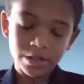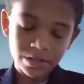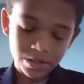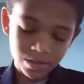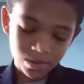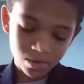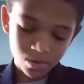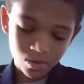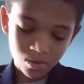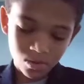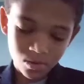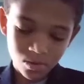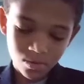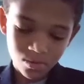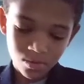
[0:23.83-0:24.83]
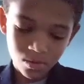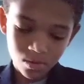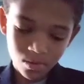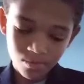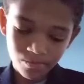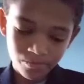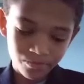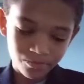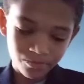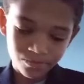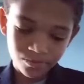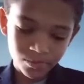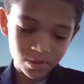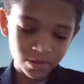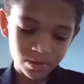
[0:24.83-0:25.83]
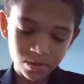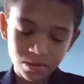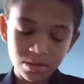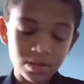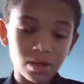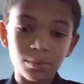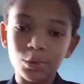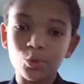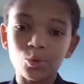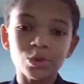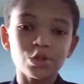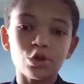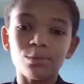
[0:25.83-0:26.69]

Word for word: So tell me what's your